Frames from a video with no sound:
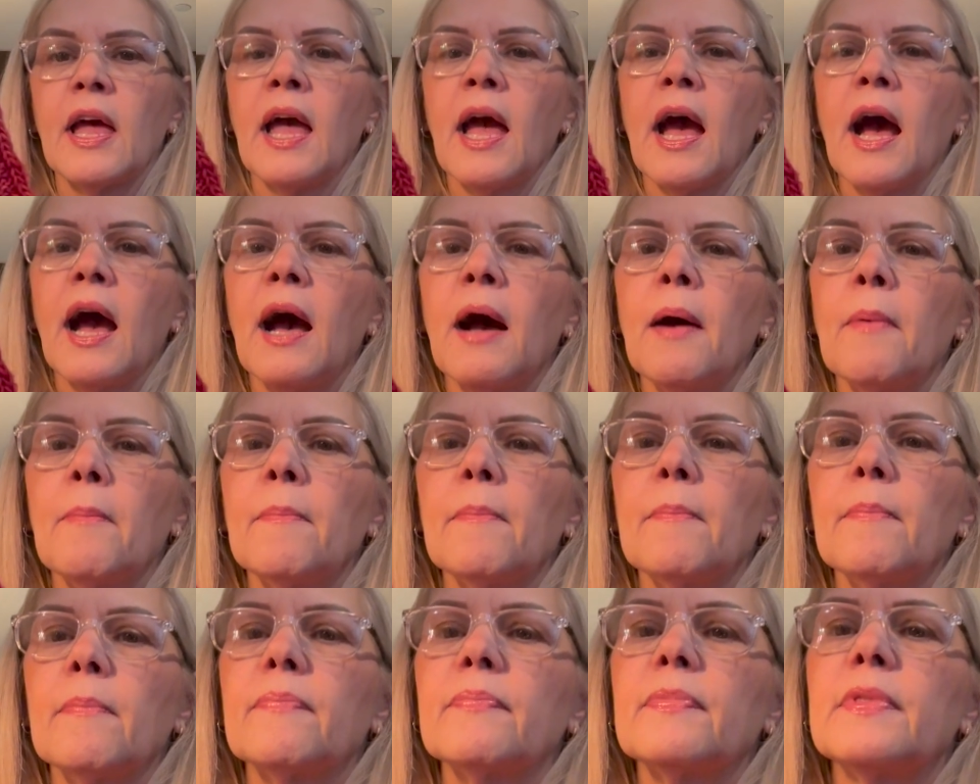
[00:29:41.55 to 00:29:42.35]

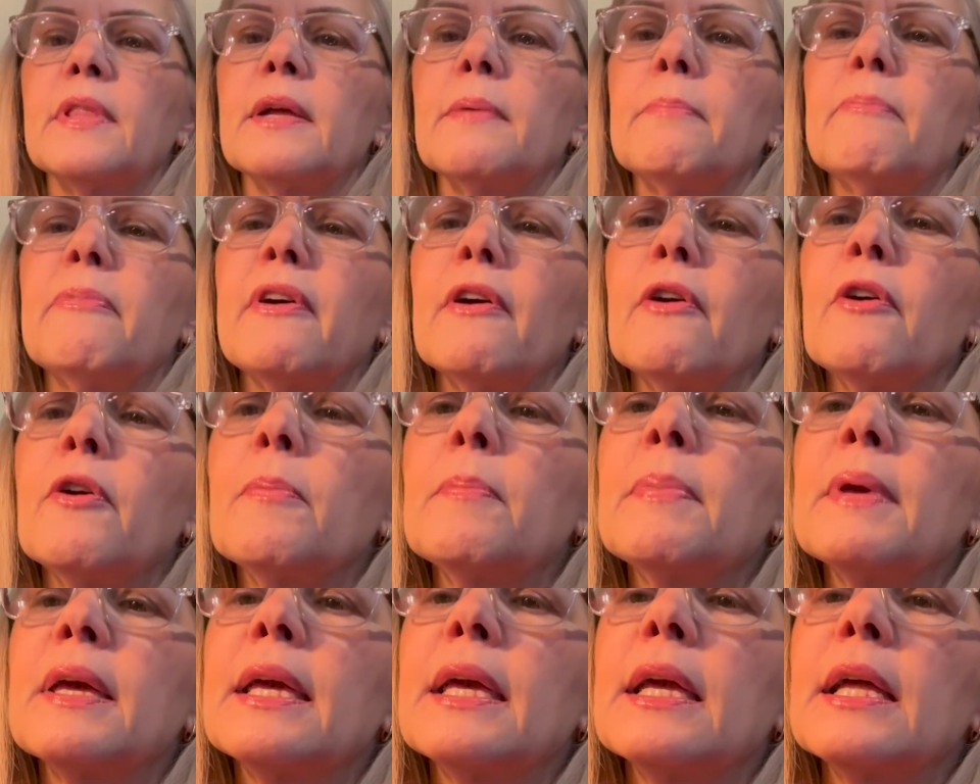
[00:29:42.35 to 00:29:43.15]
The very
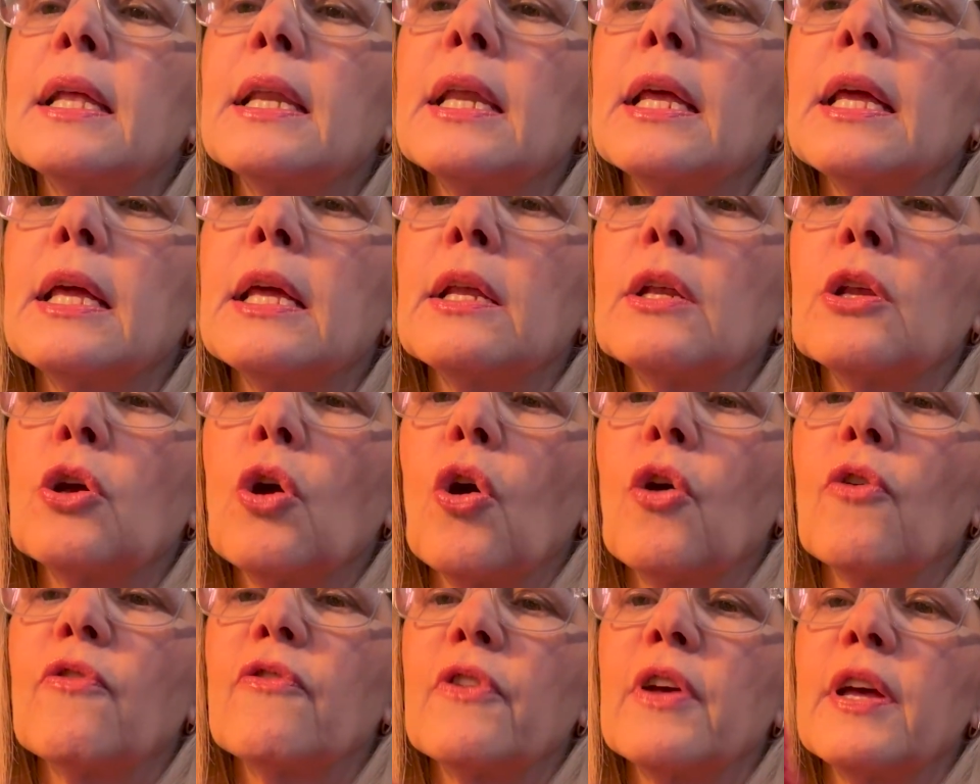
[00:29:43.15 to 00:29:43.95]
beginning
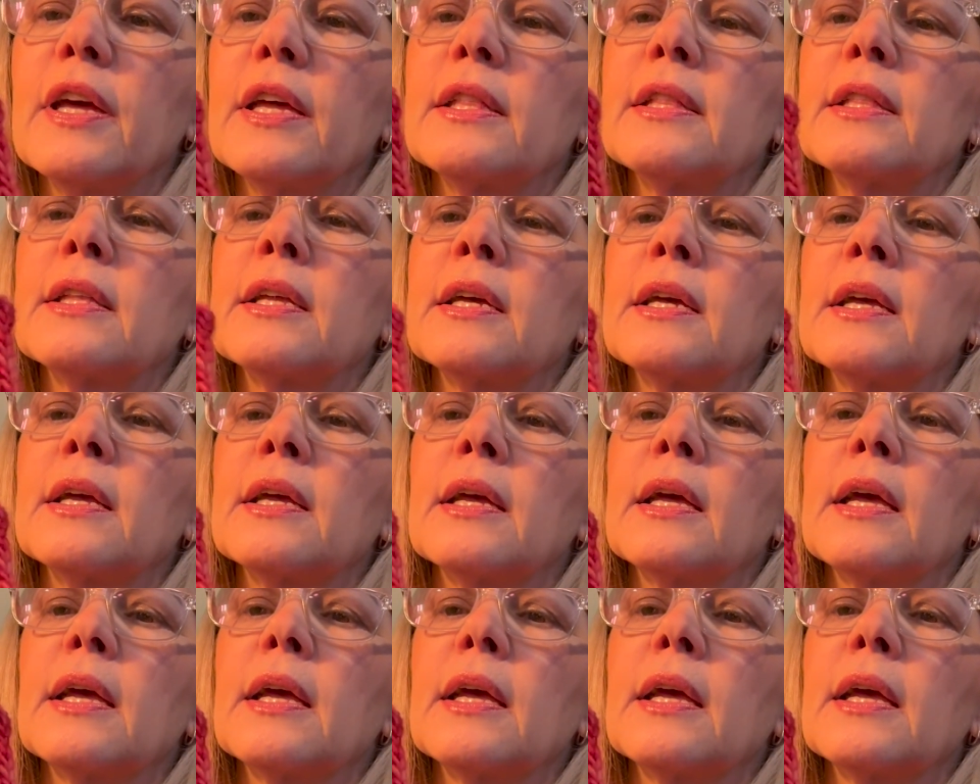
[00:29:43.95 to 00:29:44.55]
of it